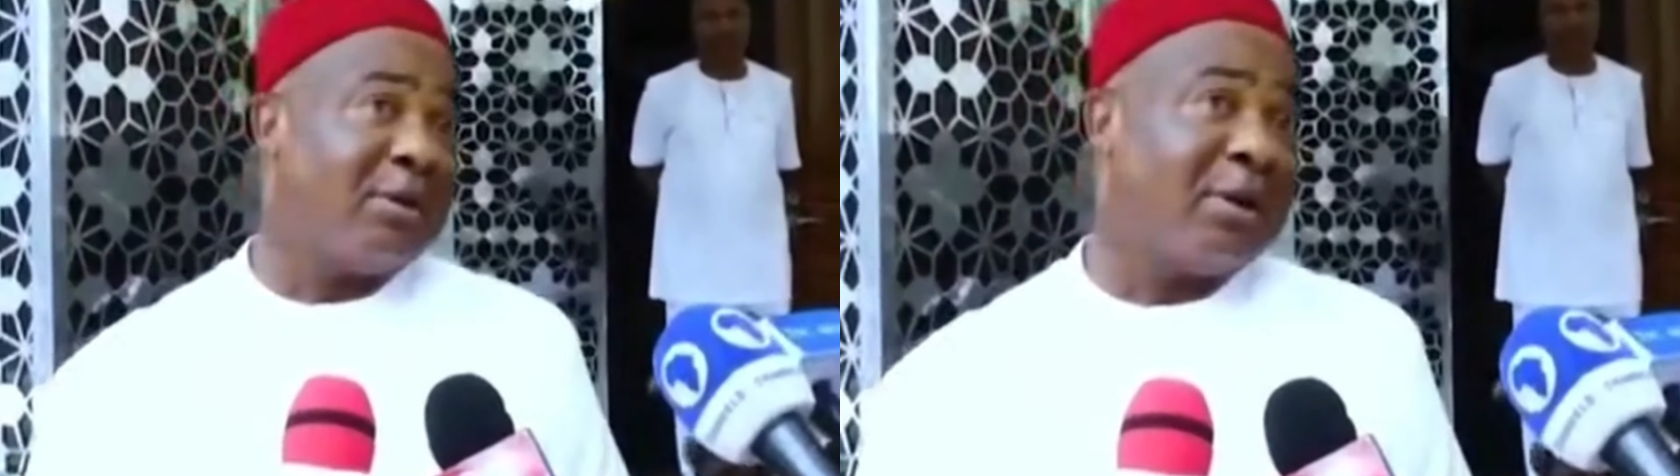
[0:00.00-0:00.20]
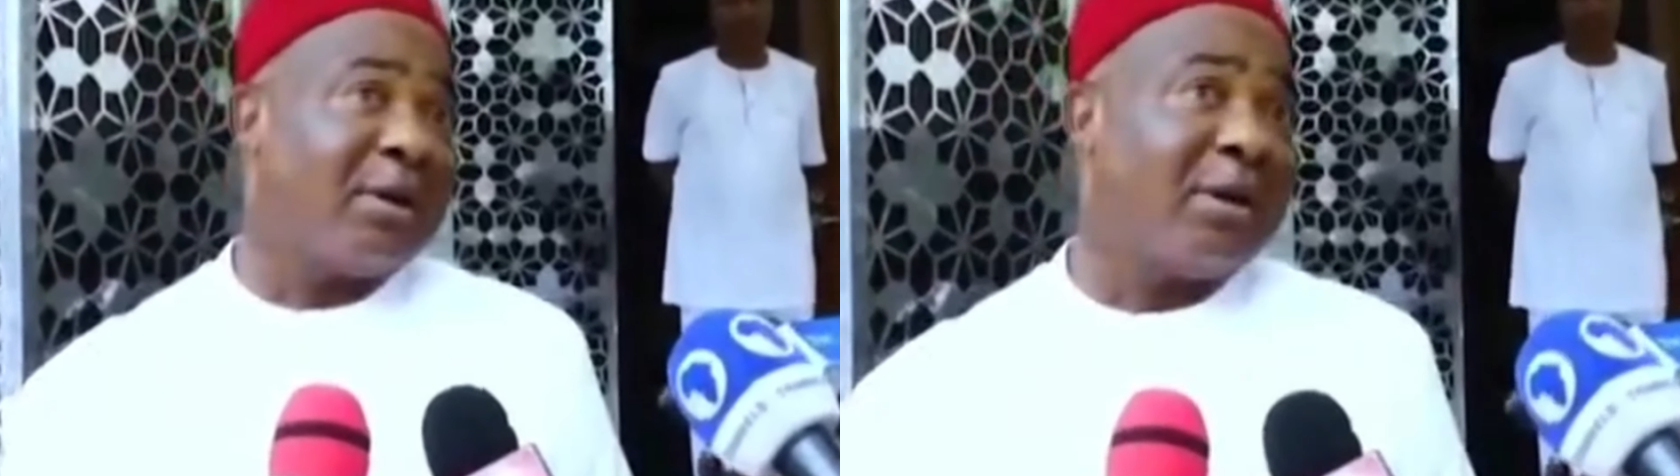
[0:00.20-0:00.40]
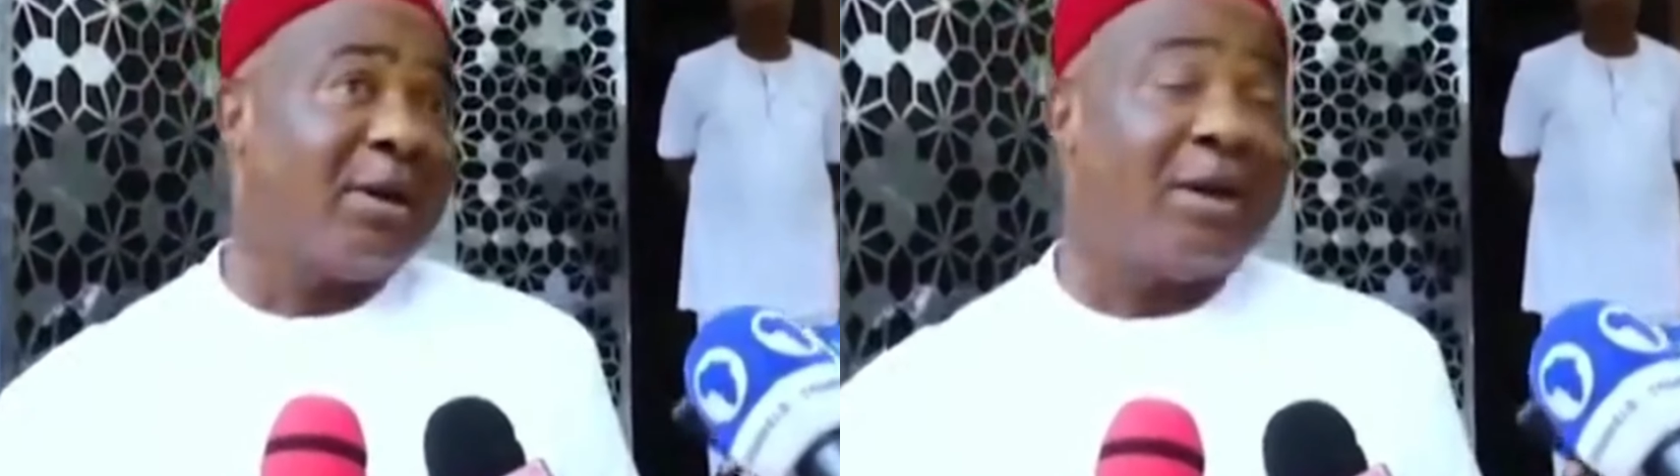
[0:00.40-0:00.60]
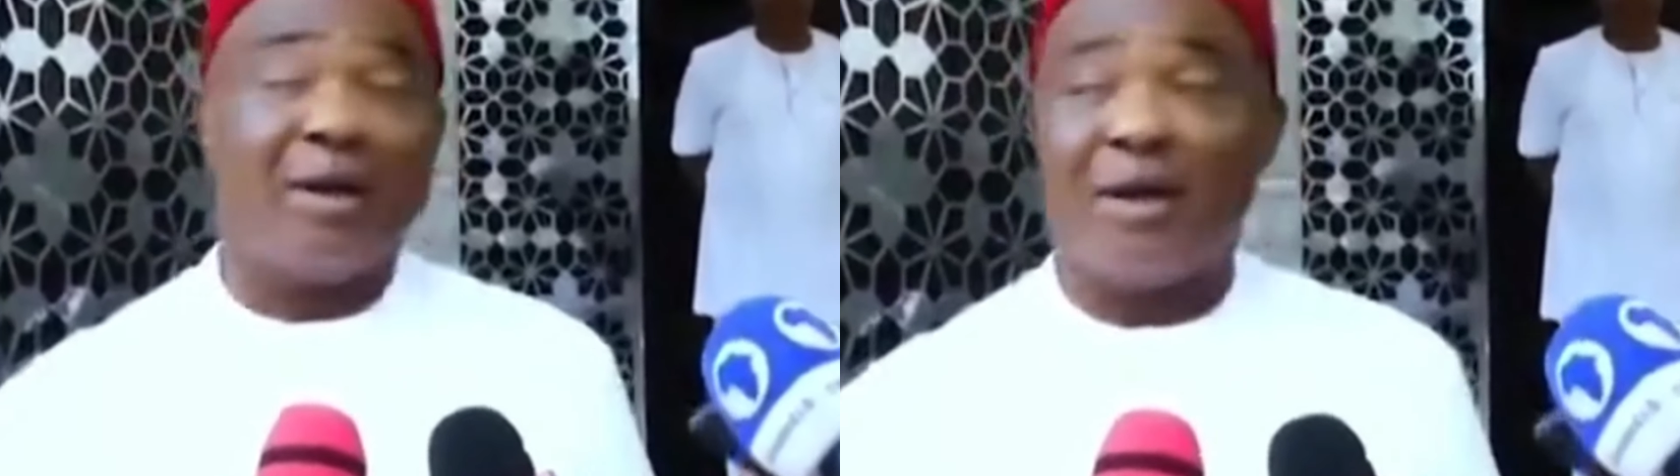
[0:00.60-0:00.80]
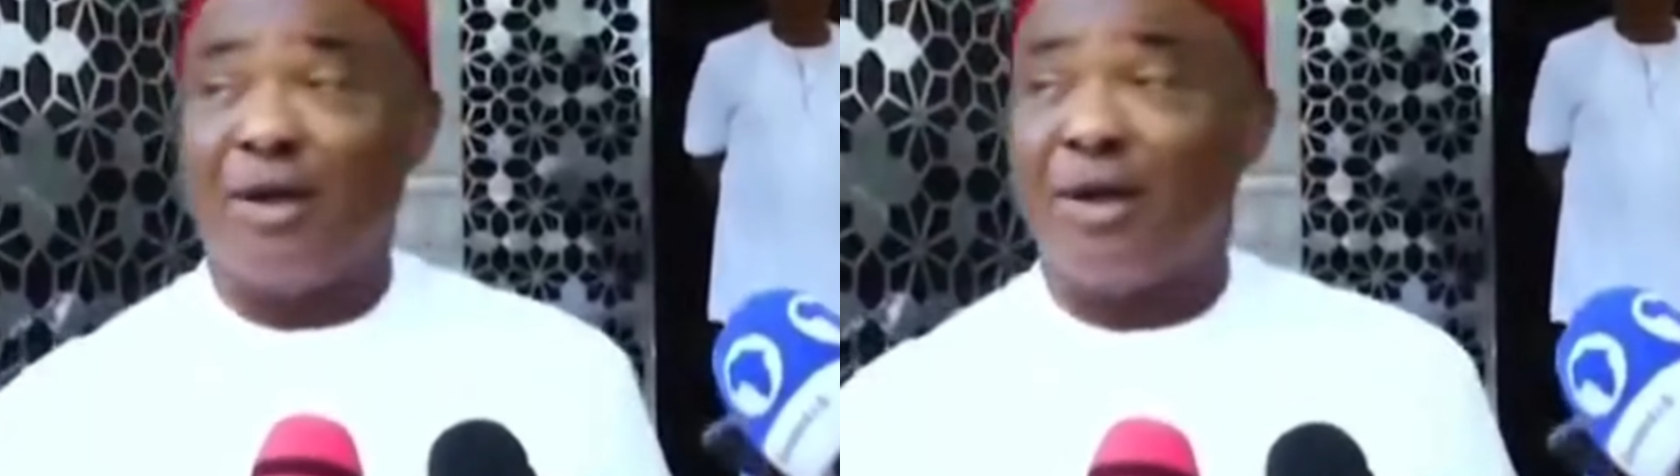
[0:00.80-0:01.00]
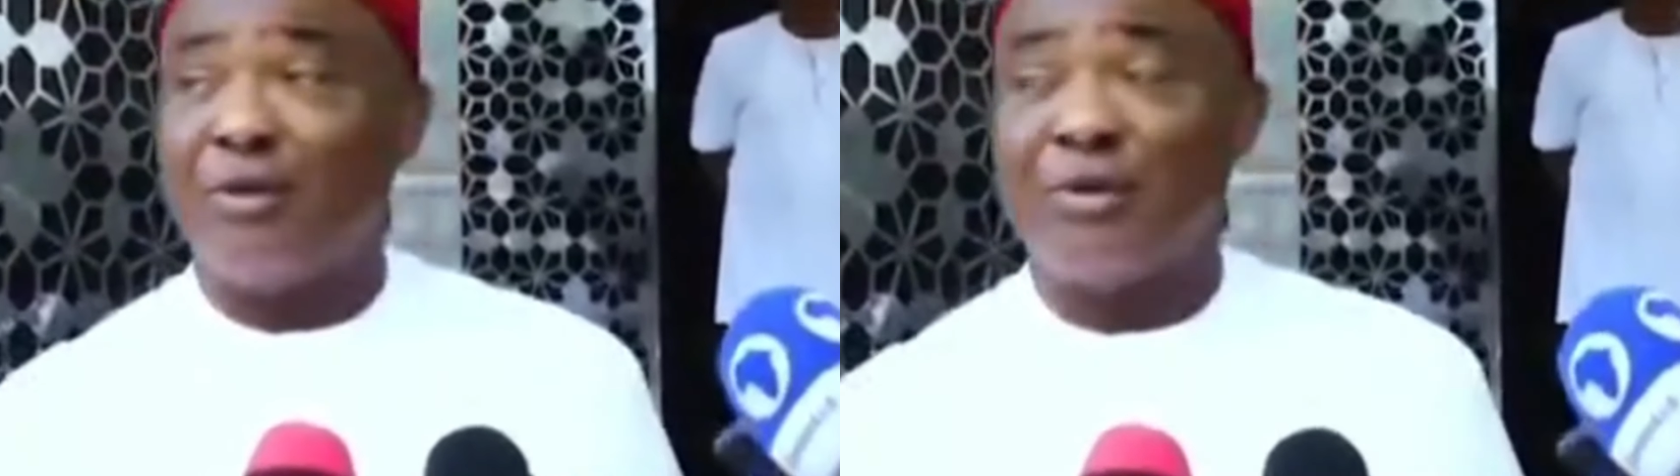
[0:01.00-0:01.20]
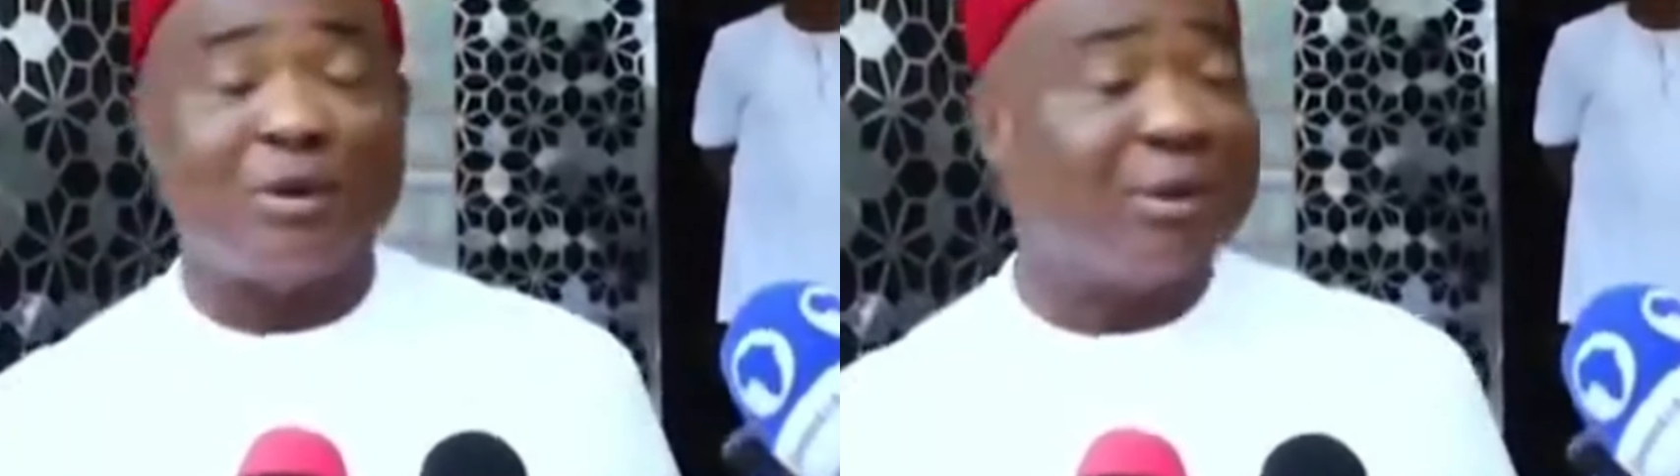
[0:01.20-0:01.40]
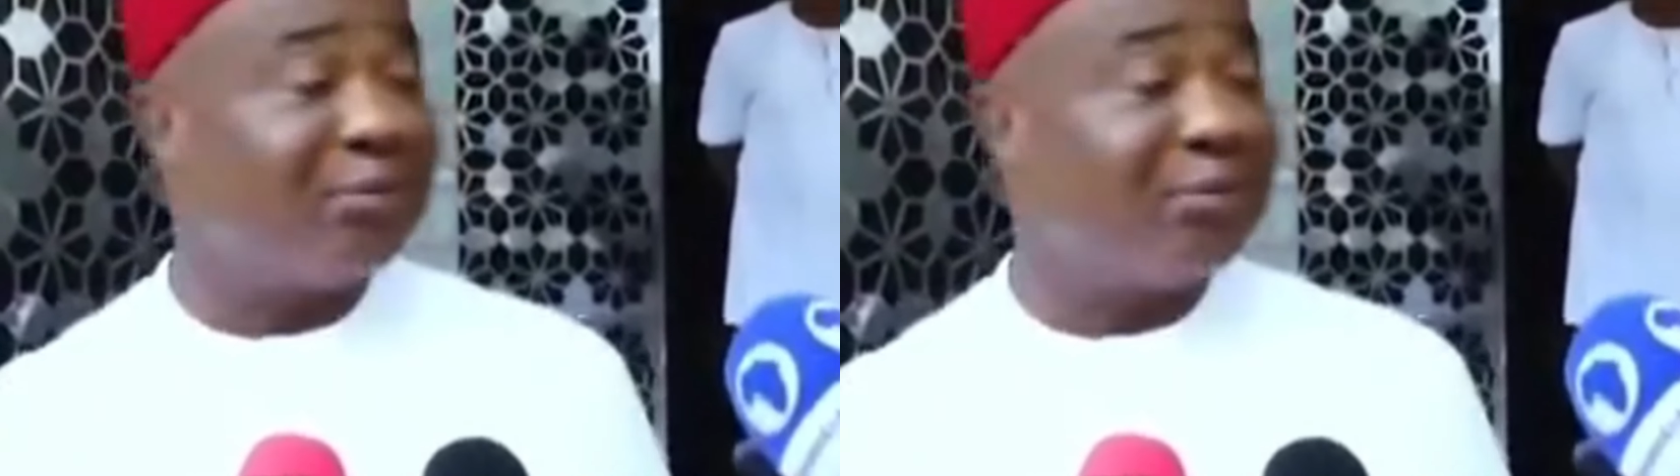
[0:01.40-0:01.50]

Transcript: uh, a good thing